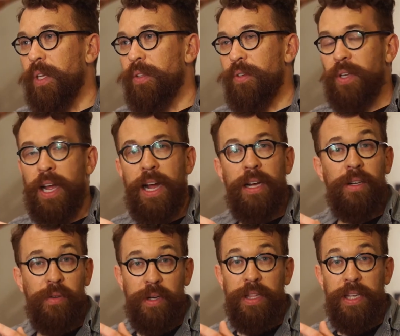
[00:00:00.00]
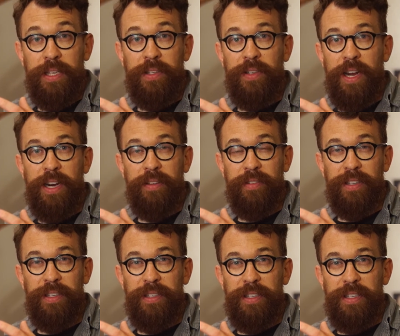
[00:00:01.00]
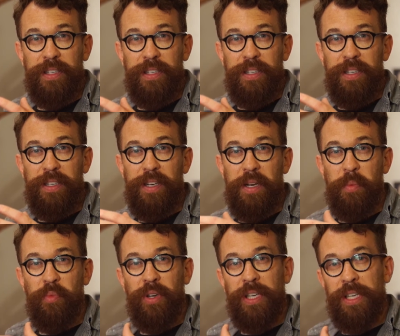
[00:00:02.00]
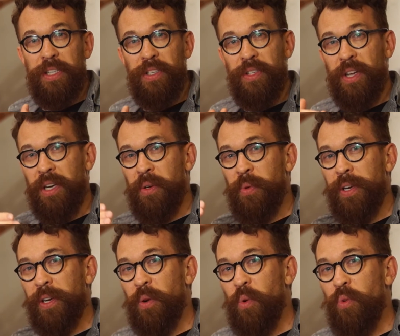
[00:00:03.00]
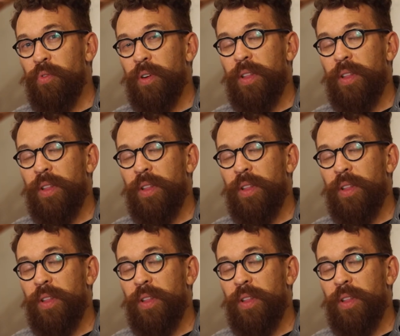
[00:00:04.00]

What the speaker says: there's a hollow on the inside of it. I'm really stuccoing over